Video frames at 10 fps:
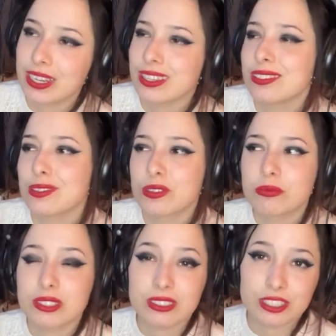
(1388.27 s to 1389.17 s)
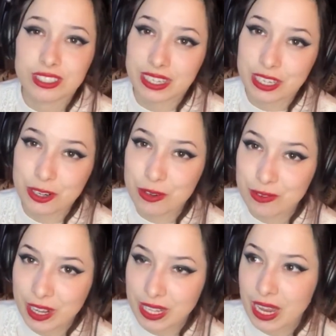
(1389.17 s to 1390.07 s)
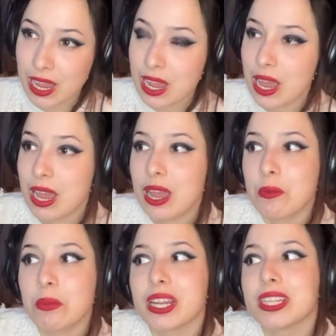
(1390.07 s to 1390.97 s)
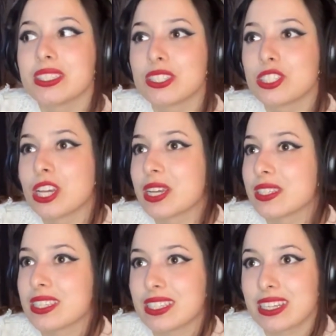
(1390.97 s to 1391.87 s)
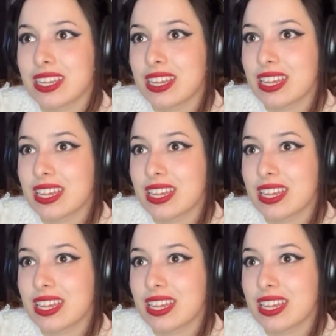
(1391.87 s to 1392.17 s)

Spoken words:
and this is almost just like a novella, but it's just